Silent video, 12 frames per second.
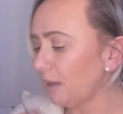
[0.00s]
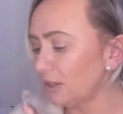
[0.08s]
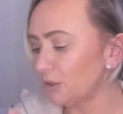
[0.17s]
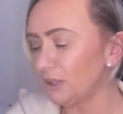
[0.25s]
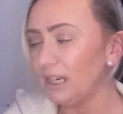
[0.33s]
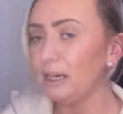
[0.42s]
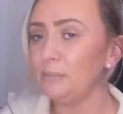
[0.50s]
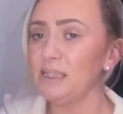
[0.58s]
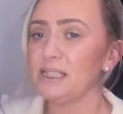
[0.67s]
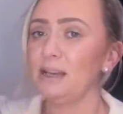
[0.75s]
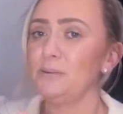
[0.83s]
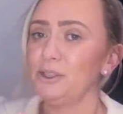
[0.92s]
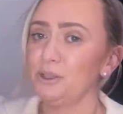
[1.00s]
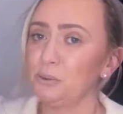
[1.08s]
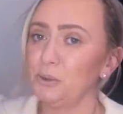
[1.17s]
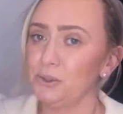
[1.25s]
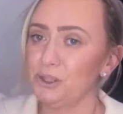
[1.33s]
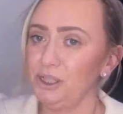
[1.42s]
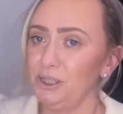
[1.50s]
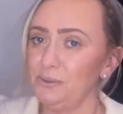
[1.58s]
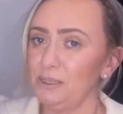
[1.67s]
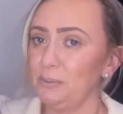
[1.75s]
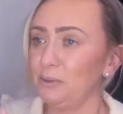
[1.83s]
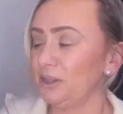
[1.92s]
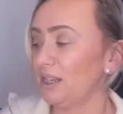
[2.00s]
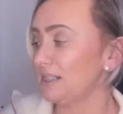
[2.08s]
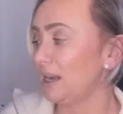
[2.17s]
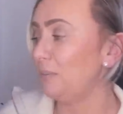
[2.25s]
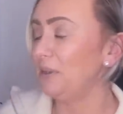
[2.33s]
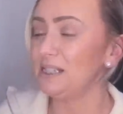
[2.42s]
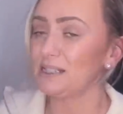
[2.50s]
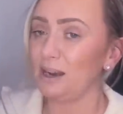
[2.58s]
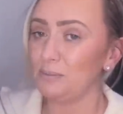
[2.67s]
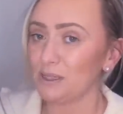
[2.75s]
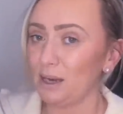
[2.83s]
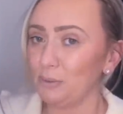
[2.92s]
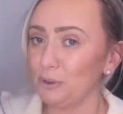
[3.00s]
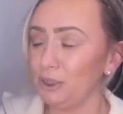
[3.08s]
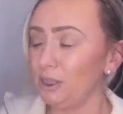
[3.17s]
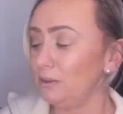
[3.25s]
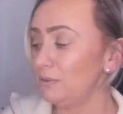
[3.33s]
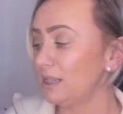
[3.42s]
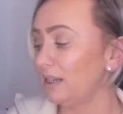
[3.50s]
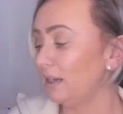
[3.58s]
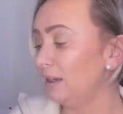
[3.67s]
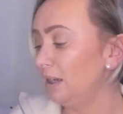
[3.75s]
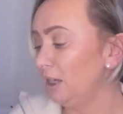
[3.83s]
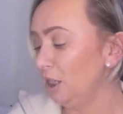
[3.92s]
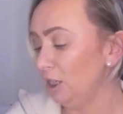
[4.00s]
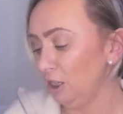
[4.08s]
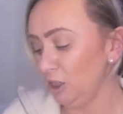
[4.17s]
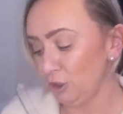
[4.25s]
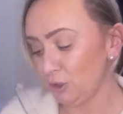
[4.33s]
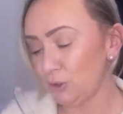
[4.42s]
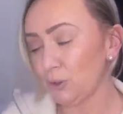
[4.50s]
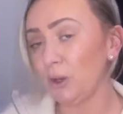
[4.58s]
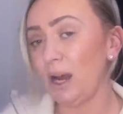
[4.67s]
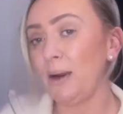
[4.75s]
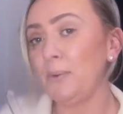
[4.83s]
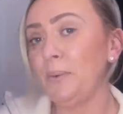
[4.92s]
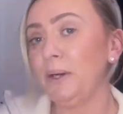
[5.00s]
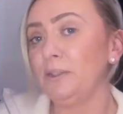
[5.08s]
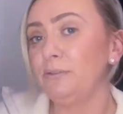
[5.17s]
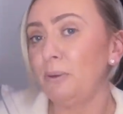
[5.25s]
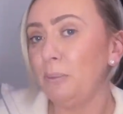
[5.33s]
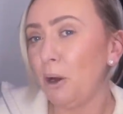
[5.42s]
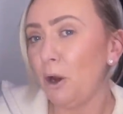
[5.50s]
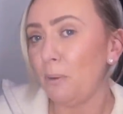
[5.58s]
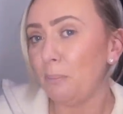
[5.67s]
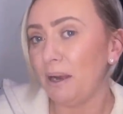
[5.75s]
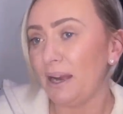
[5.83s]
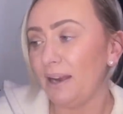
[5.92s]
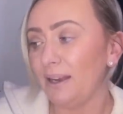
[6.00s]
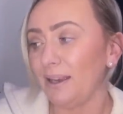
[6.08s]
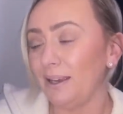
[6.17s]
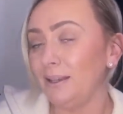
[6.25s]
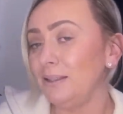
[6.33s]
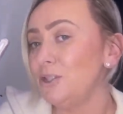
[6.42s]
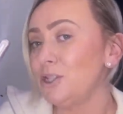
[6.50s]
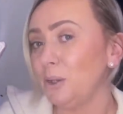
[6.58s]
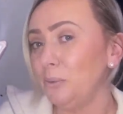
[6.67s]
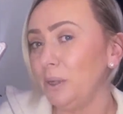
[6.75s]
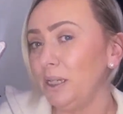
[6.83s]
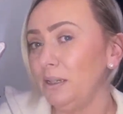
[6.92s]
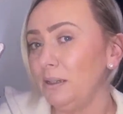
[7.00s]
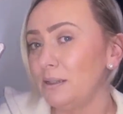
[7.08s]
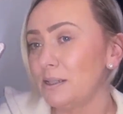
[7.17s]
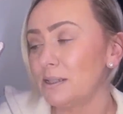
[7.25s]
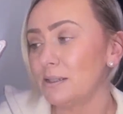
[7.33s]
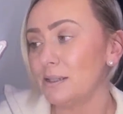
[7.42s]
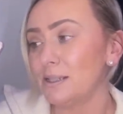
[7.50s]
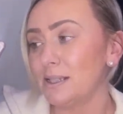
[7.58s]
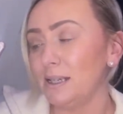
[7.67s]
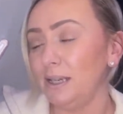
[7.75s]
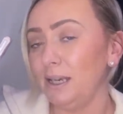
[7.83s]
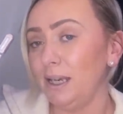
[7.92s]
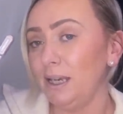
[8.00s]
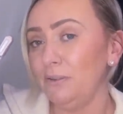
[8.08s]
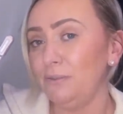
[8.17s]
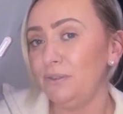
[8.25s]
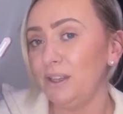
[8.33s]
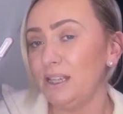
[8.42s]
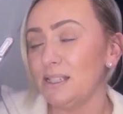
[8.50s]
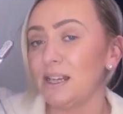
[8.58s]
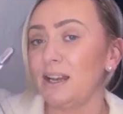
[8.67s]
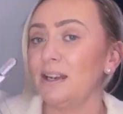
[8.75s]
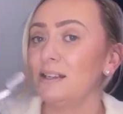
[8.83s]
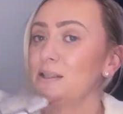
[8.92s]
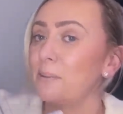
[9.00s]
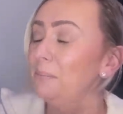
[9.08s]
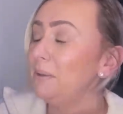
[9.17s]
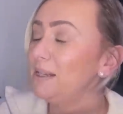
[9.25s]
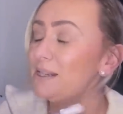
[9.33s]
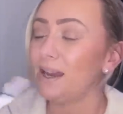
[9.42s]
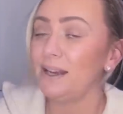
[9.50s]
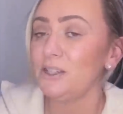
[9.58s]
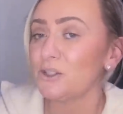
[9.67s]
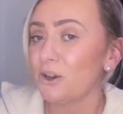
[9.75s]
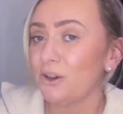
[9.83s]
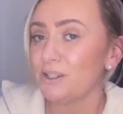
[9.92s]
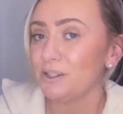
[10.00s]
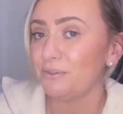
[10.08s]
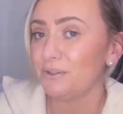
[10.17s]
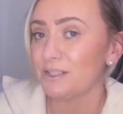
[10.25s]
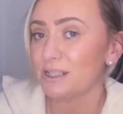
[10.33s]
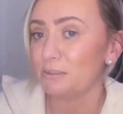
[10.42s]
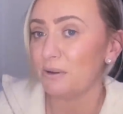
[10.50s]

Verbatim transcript: I don't know how many times you're supposed to use it, but that's how many times I'm going to use it. So I will report back in two weeks to see if this has made any sort of difference to